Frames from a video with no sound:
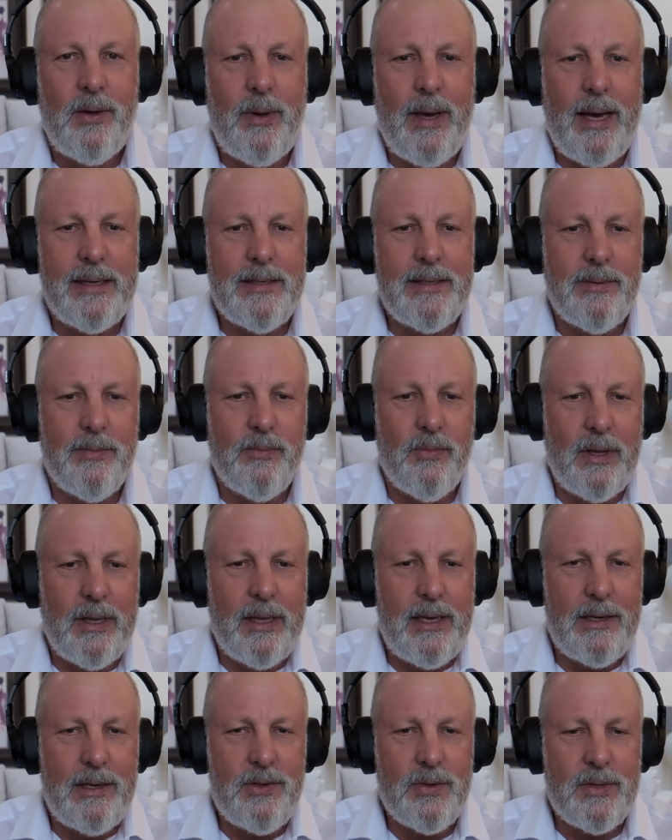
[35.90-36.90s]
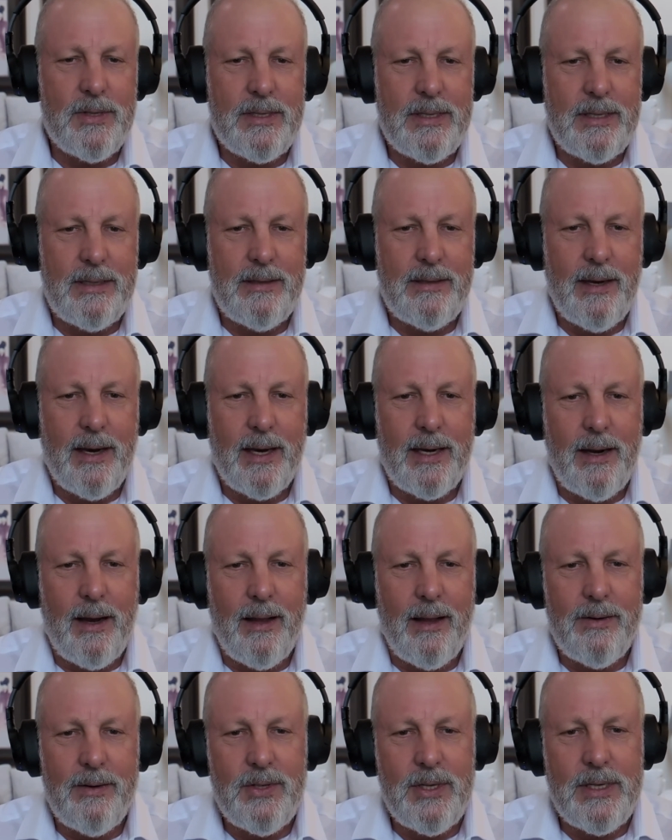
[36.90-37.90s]
has some really interesting
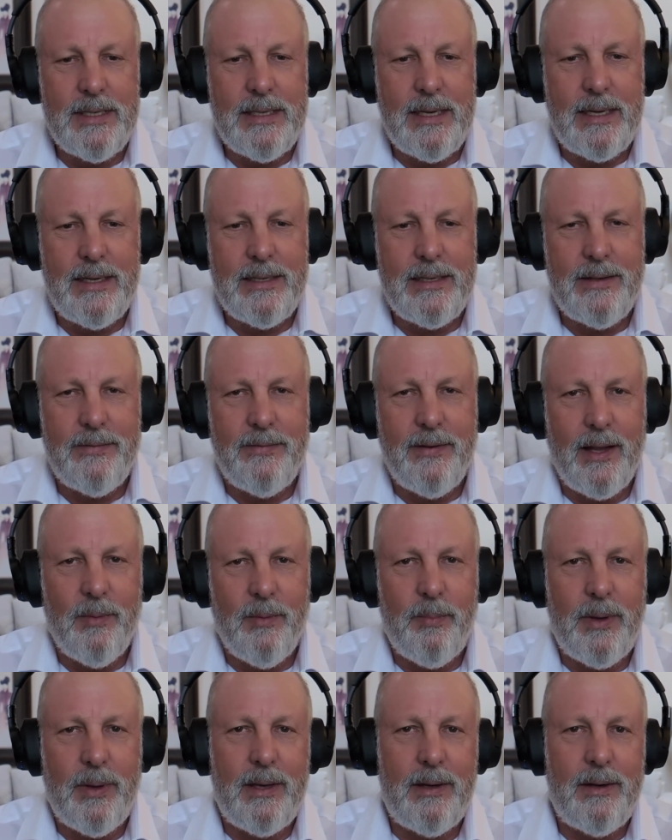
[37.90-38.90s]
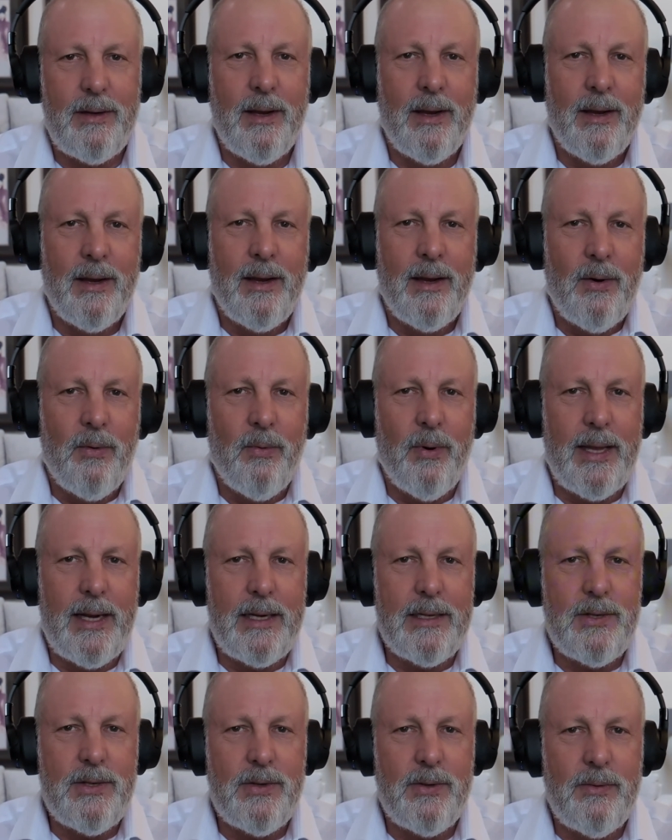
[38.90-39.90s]
technologies that he's developing
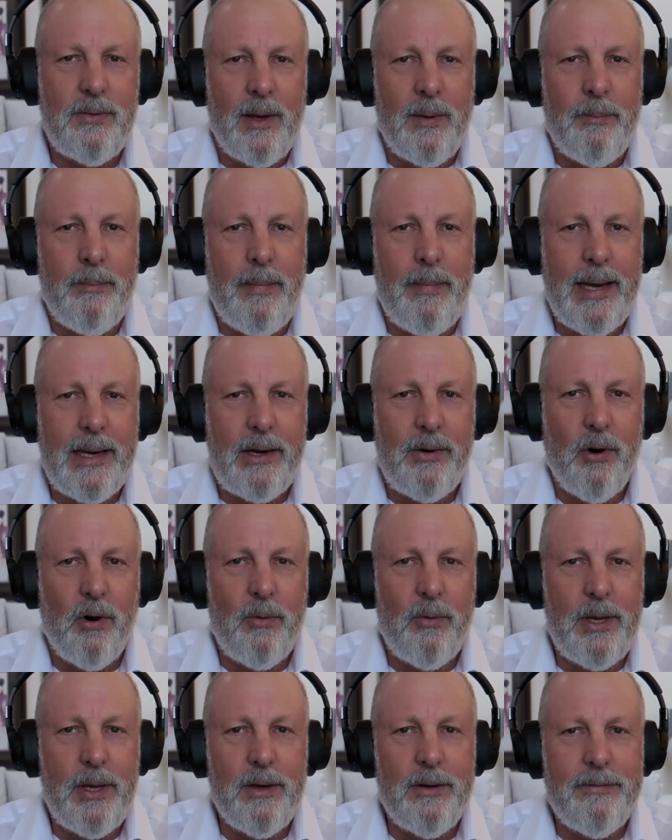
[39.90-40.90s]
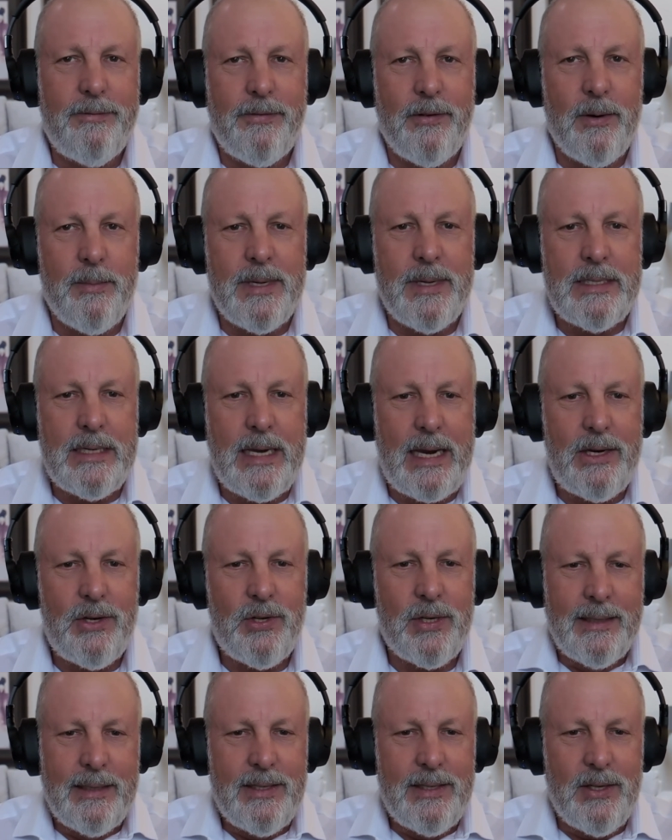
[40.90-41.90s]
related to microbial fermentation.